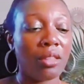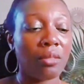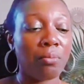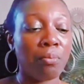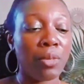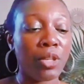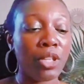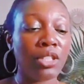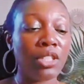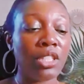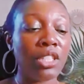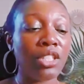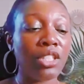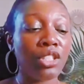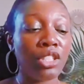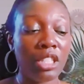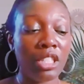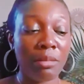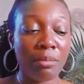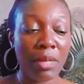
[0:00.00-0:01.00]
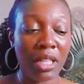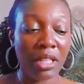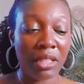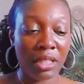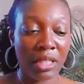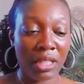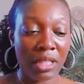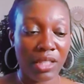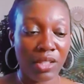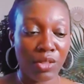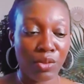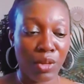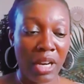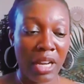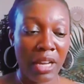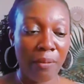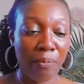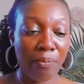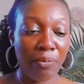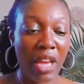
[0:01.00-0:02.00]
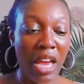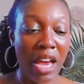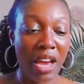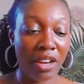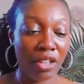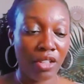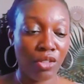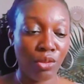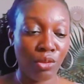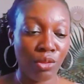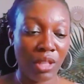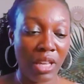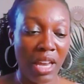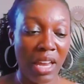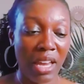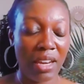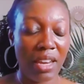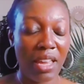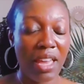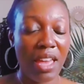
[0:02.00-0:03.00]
building your email list, right? How to do that.